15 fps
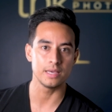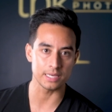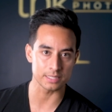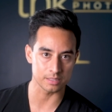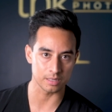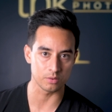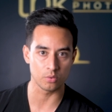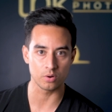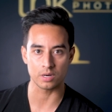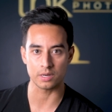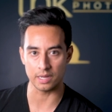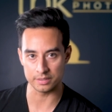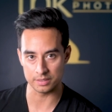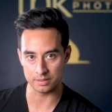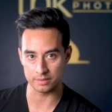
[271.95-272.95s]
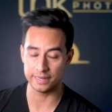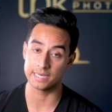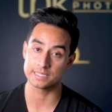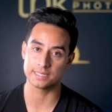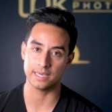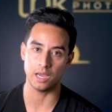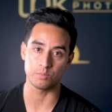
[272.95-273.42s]
it's gonna work on your
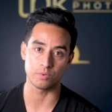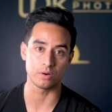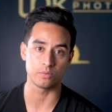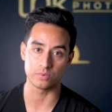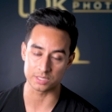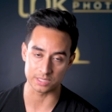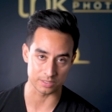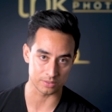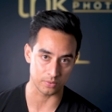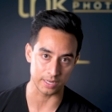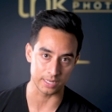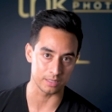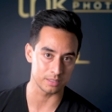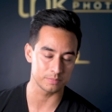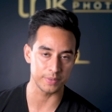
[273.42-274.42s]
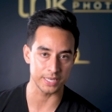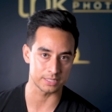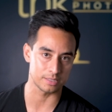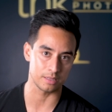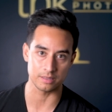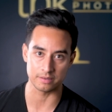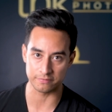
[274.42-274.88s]
next camera, which is great. It's
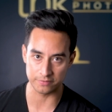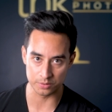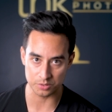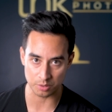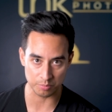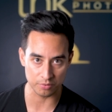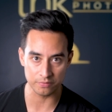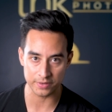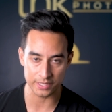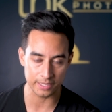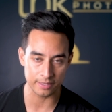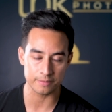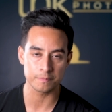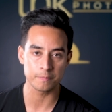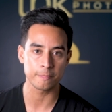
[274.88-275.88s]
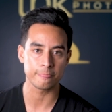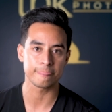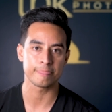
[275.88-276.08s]
basically future-proofing it.